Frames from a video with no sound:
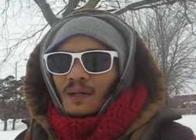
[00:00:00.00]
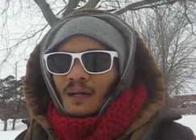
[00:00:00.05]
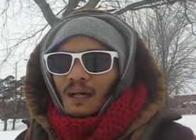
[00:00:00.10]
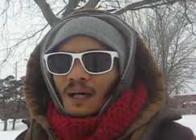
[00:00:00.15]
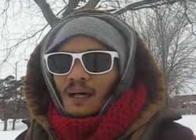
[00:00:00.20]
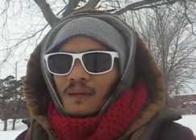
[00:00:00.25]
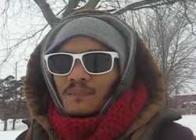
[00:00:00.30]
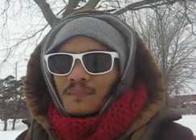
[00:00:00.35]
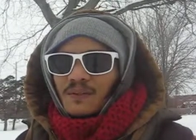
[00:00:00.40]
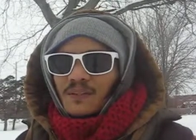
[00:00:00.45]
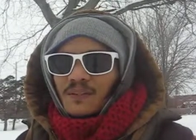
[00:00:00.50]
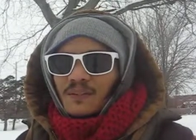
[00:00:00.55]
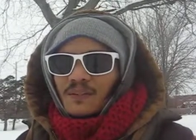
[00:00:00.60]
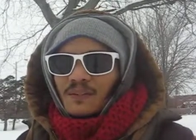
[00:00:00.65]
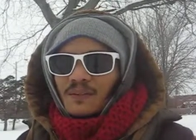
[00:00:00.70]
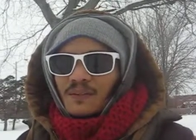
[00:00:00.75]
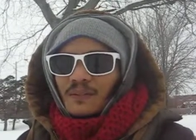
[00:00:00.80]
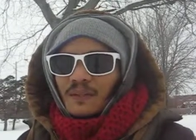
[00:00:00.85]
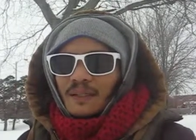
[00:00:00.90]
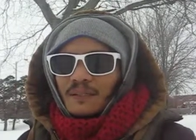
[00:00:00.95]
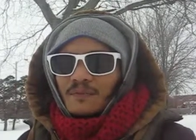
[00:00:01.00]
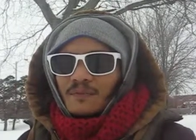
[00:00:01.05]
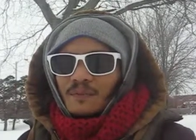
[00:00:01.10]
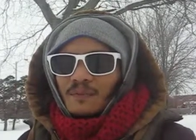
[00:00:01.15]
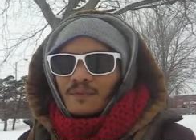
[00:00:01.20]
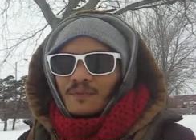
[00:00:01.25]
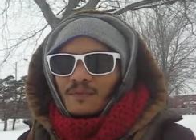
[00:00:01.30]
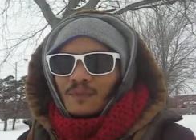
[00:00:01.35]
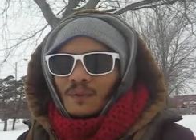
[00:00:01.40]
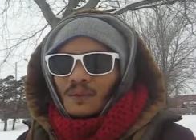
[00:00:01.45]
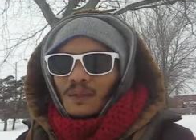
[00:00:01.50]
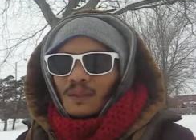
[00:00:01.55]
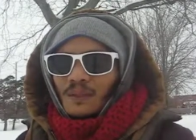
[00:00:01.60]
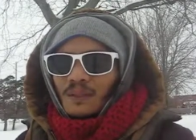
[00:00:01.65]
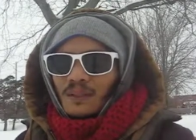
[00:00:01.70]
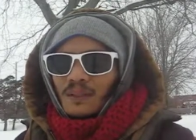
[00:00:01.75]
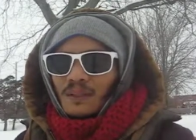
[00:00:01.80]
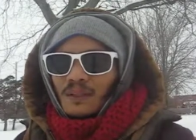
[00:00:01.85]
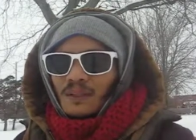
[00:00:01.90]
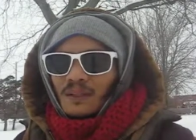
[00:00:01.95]
I'm just grateful
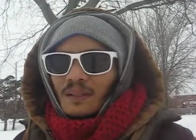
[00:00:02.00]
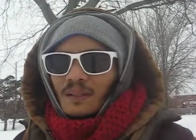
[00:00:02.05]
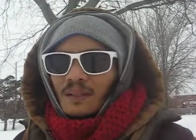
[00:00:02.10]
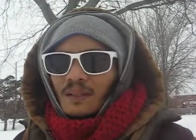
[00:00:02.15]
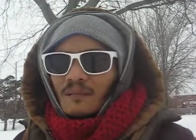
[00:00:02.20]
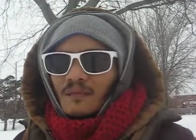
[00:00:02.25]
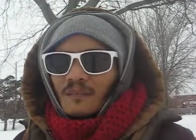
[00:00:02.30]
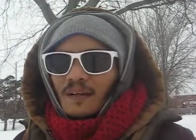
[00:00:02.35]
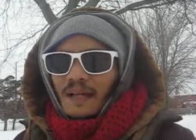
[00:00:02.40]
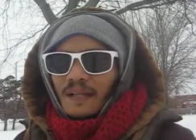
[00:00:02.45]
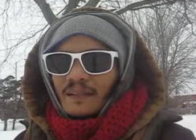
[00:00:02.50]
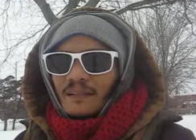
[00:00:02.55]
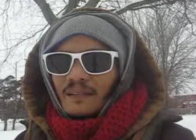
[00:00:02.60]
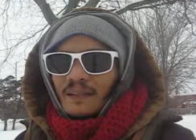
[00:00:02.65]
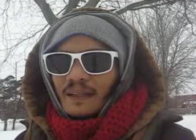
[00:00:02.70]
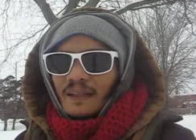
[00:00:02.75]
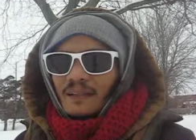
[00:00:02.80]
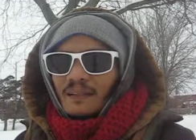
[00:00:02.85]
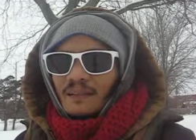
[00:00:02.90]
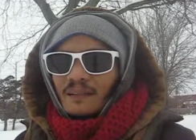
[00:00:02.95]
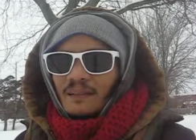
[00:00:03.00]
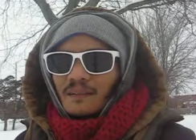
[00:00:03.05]
for the fact that